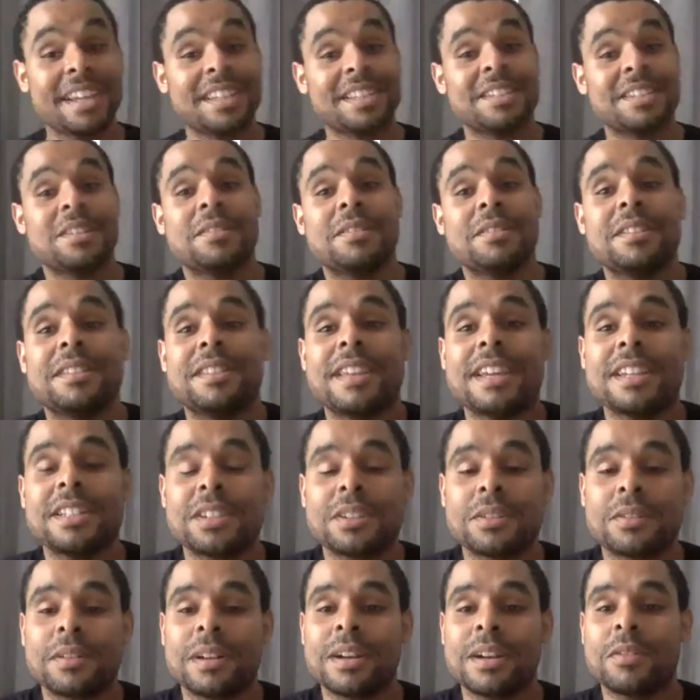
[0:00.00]
no, that's a
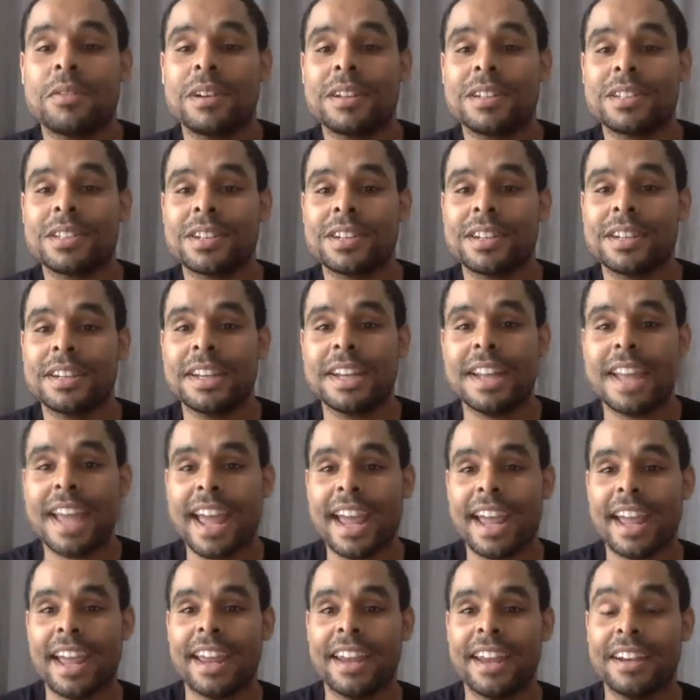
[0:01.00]
great question
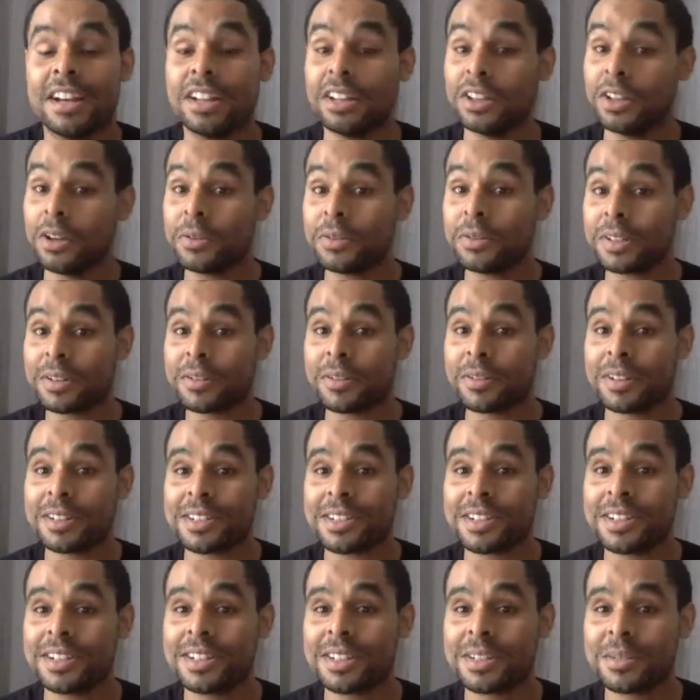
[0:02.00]
and a loaded
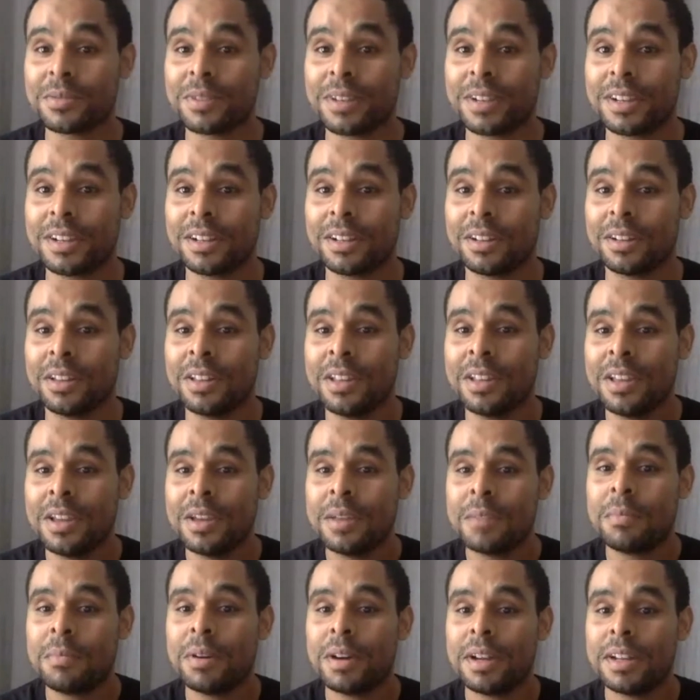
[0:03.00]
question as well.
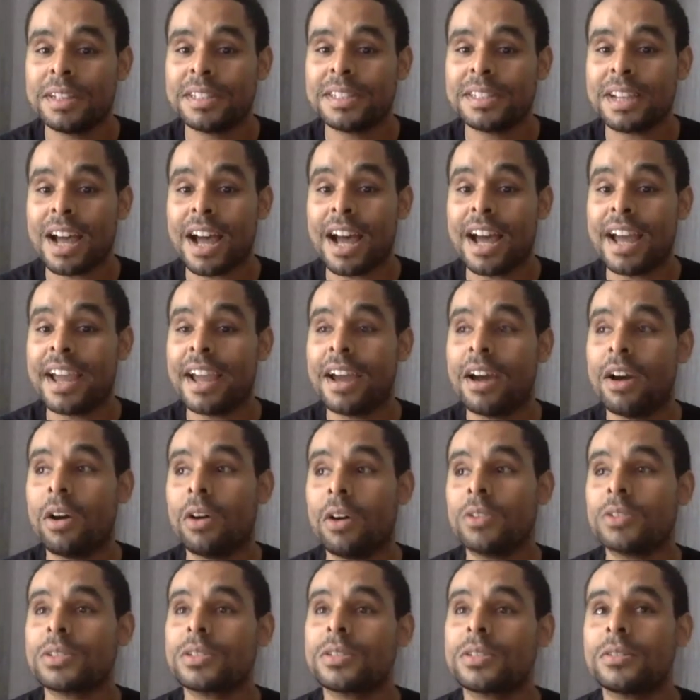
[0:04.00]
But I
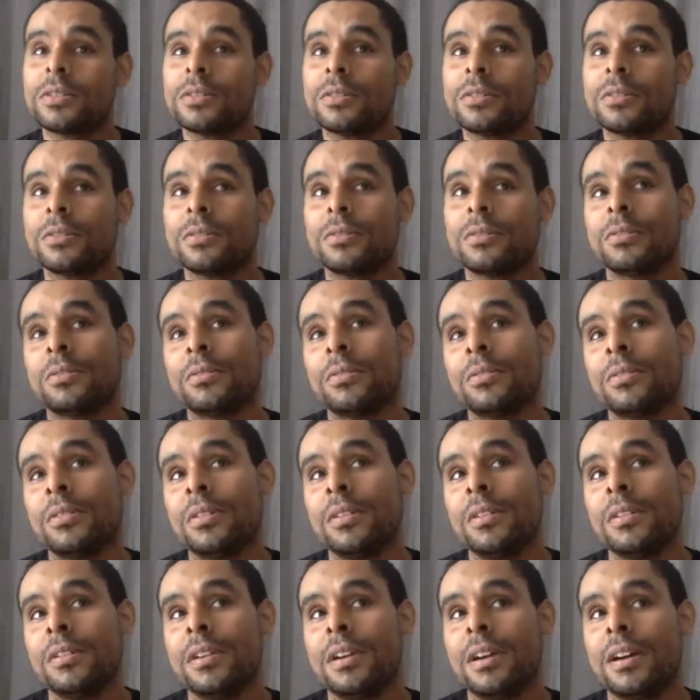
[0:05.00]
also,
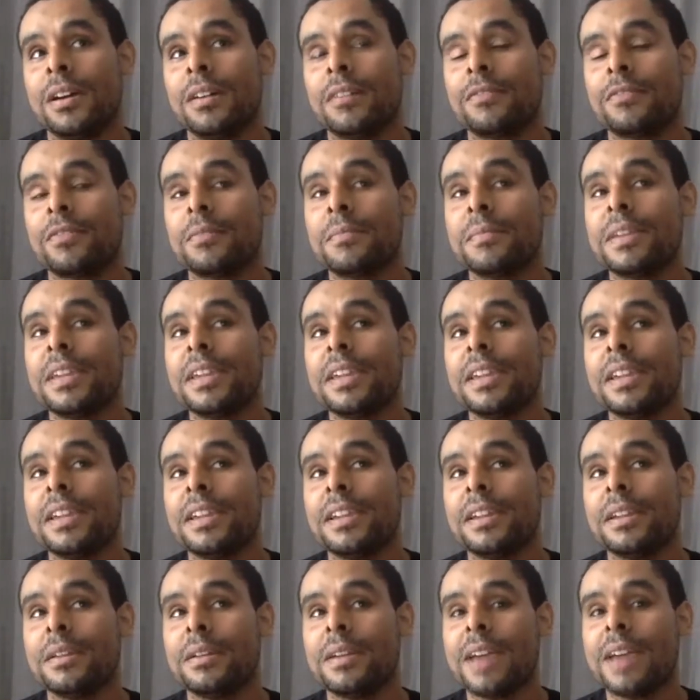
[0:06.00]
uh, for
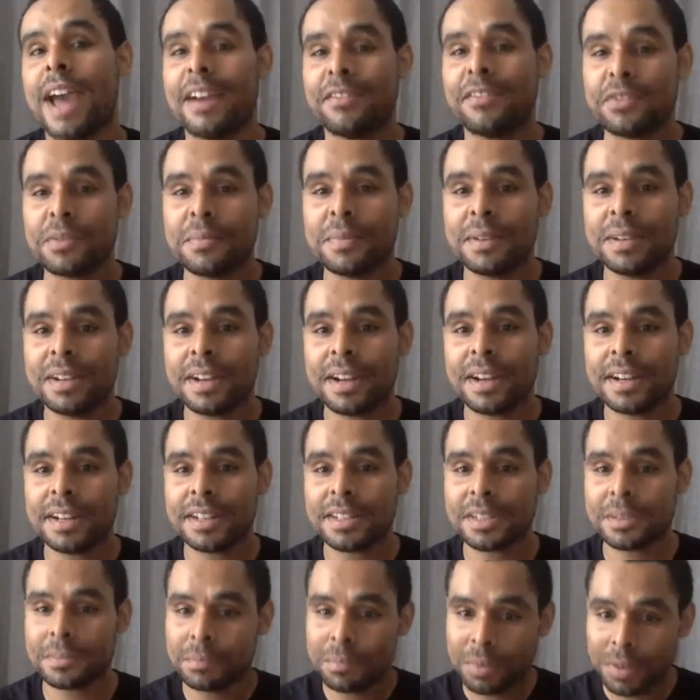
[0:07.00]
me, after midnight is a
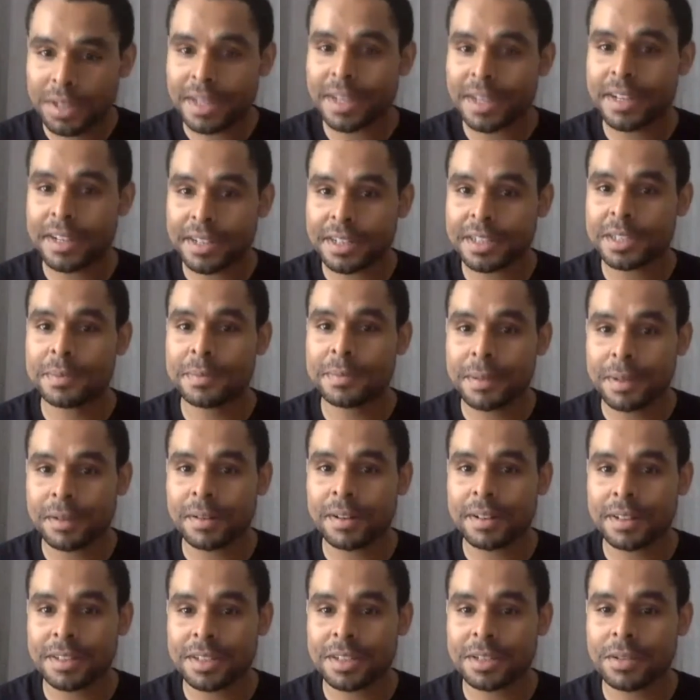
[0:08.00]
bookend
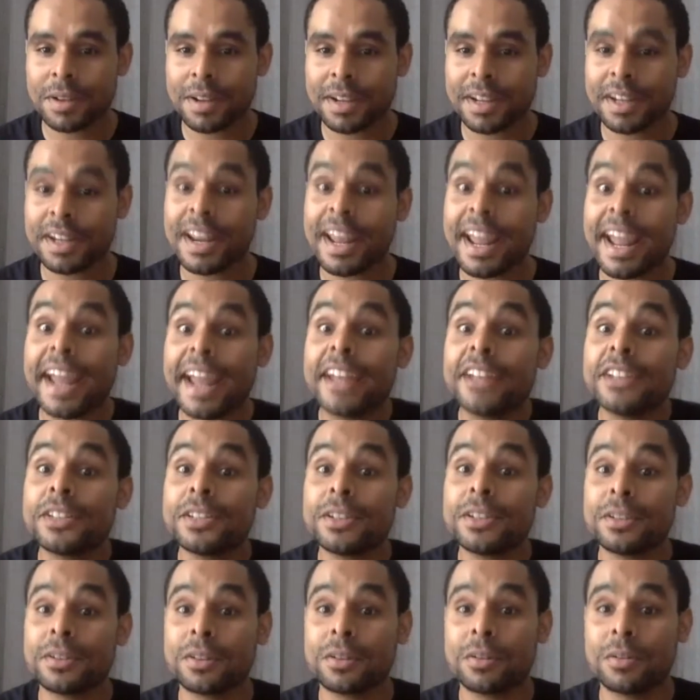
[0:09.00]
experience, so I can answer
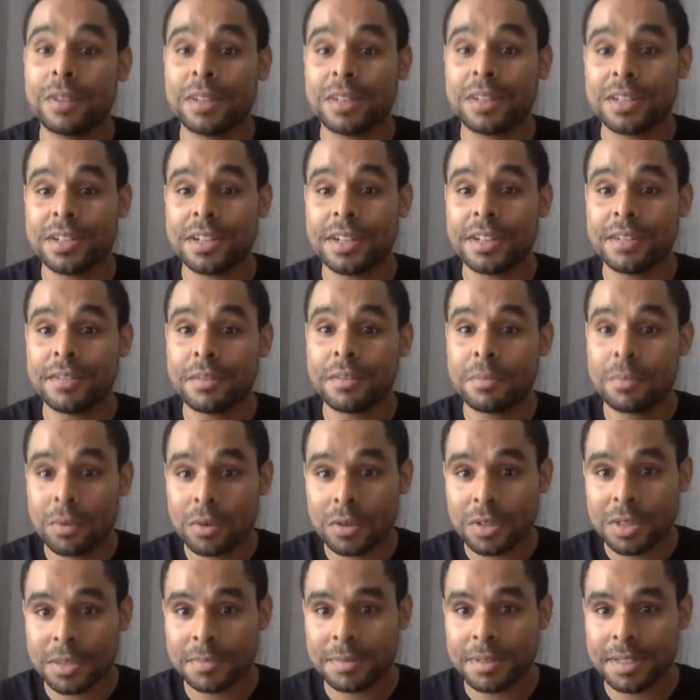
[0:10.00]
your question even more
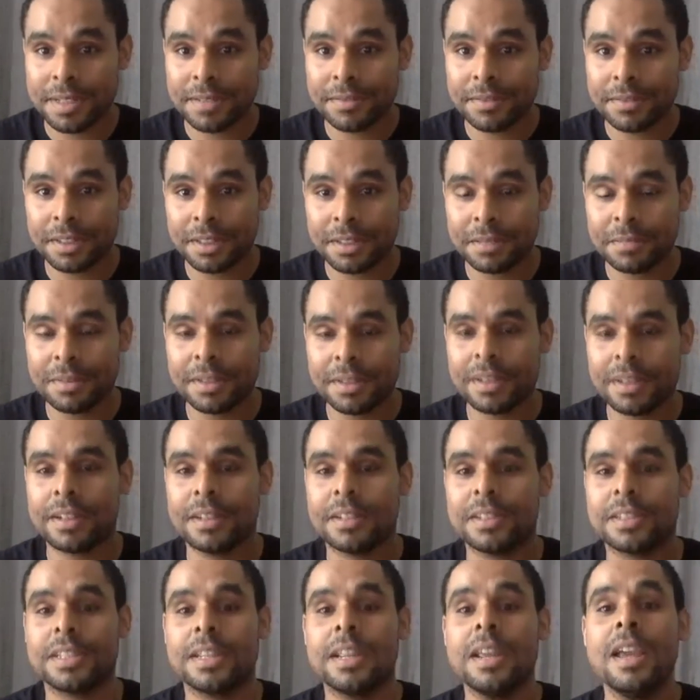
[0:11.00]
specifically
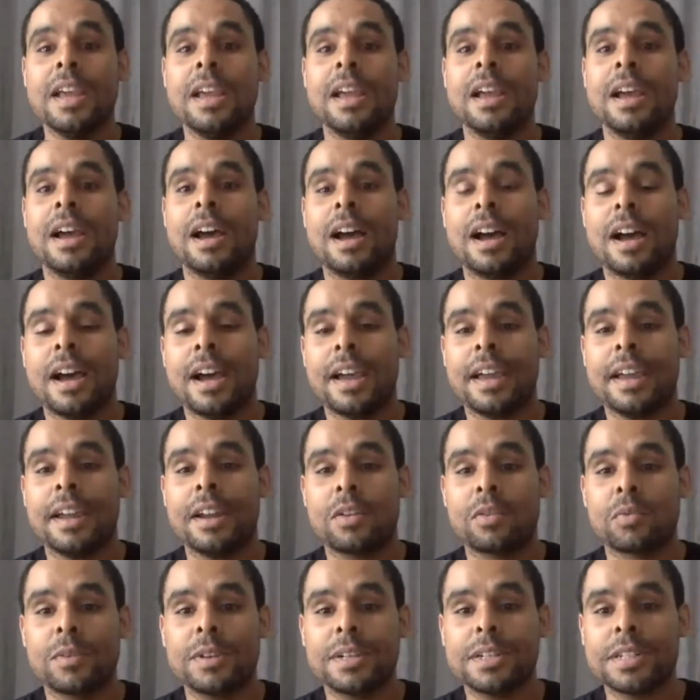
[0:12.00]
because I
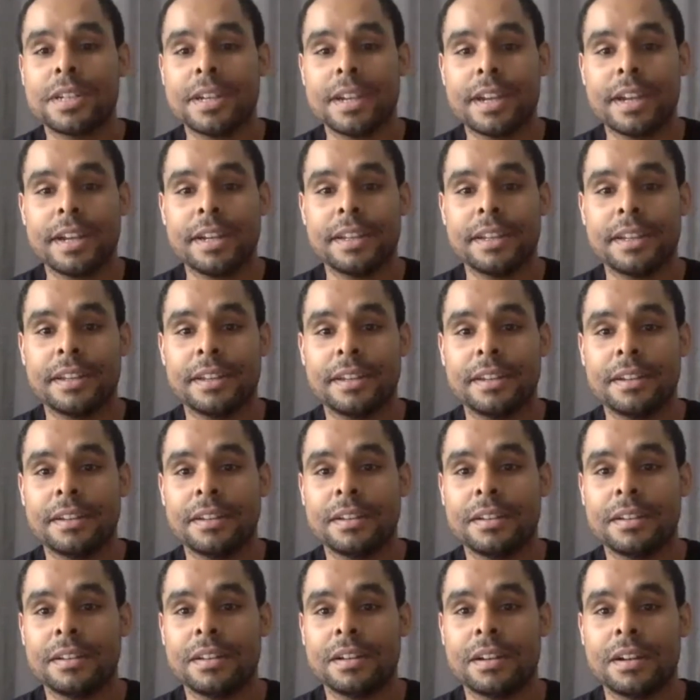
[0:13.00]
originated
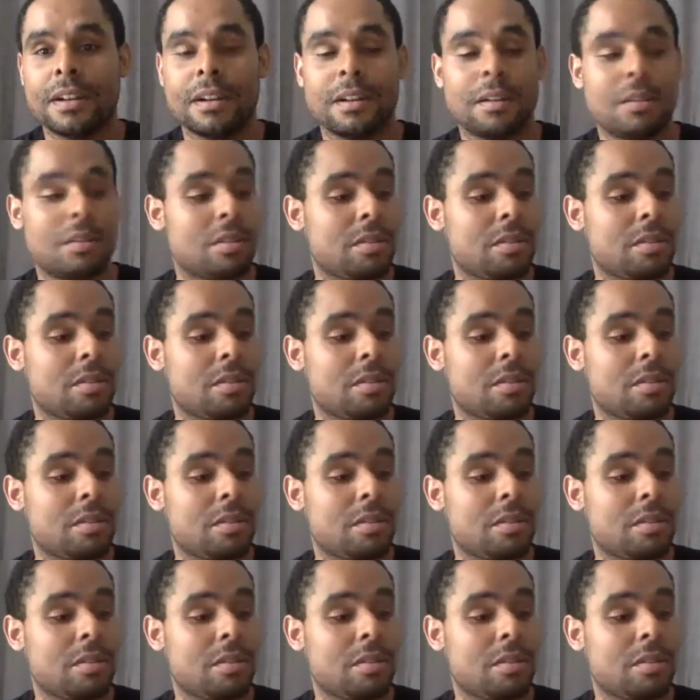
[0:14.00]
uh,